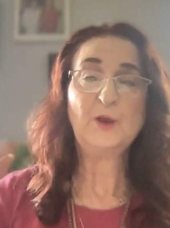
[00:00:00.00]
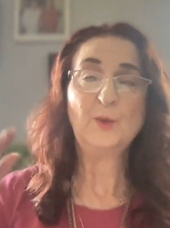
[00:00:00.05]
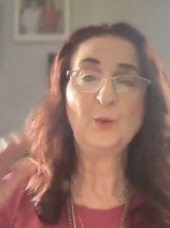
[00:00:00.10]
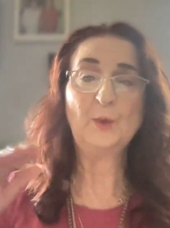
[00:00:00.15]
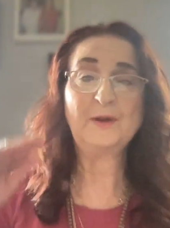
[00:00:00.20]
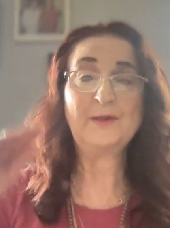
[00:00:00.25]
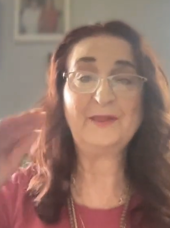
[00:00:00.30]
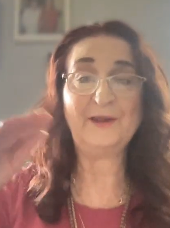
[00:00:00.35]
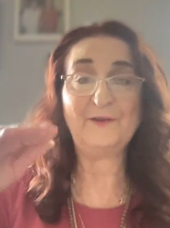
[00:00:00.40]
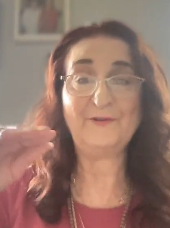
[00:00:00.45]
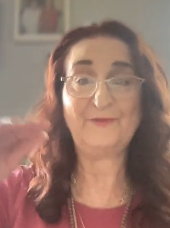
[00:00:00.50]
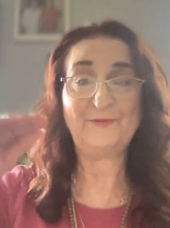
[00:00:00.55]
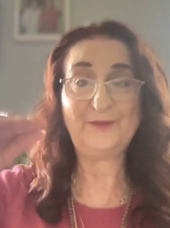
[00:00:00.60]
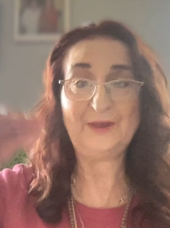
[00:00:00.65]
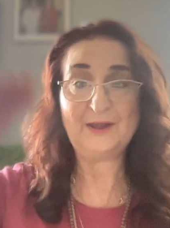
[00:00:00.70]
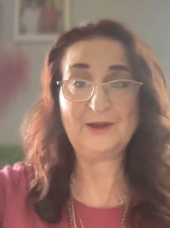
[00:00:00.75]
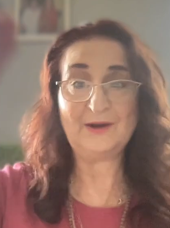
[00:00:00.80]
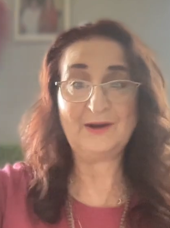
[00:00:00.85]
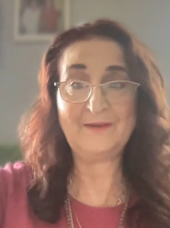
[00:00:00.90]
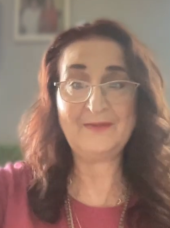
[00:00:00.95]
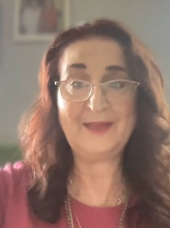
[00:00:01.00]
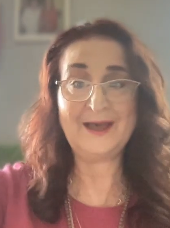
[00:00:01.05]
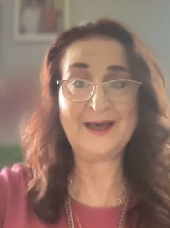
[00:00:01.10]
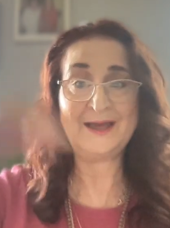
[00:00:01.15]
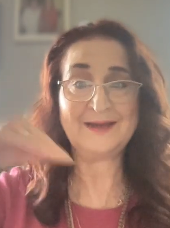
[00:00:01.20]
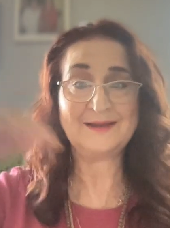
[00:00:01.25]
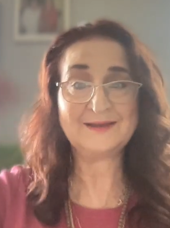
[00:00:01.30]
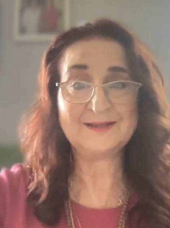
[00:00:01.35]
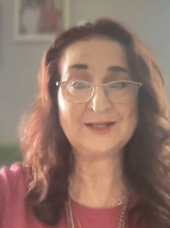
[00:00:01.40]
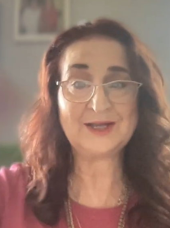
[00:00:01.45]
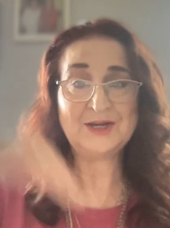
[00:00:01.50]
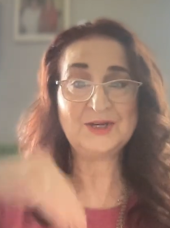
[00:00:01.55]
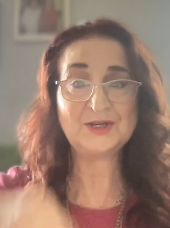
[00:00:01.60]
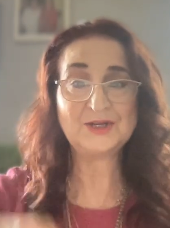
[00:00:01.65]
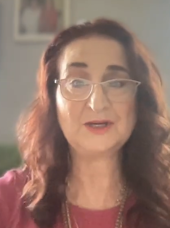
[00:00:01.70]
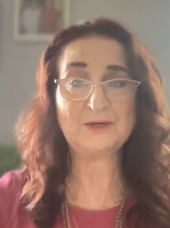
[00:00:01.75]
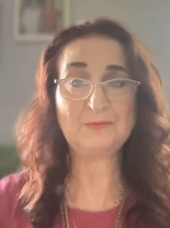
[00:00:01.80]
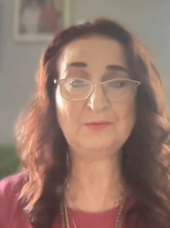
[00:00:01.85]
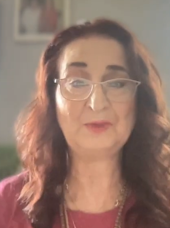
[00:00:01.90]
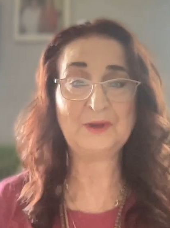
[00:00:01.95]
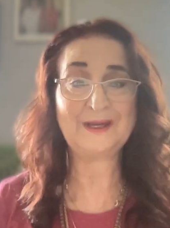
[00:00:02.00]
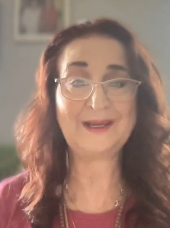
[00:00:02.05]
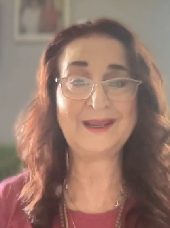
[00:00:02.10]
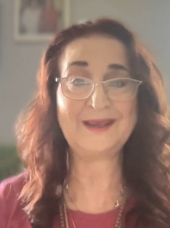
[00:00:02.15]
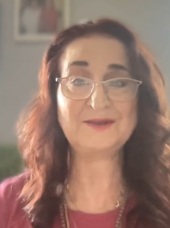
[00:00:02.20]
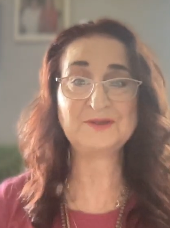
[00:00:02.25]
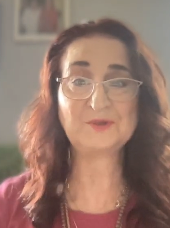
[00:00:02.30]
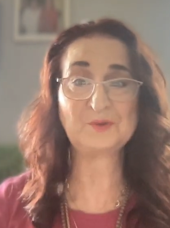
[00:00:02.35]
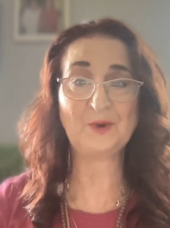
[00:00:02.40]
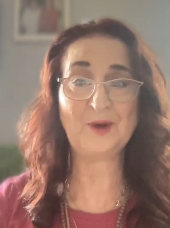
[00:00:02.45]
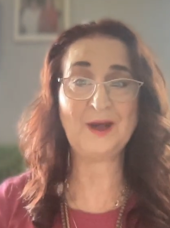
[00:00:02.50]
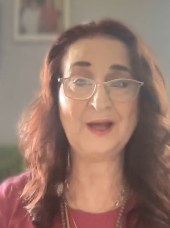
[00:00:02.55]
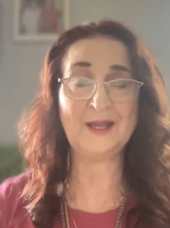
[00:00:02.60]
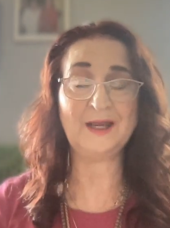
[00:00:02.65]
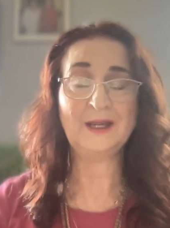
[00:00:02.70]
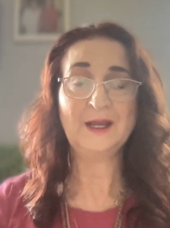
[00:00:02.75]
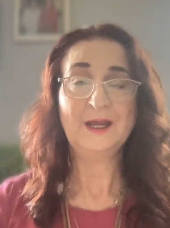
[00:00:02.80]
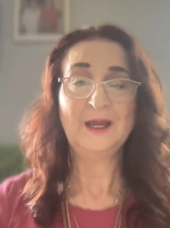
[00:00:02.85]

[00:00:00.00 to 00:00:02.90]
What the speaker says: where they fit on that ascension. But guess what?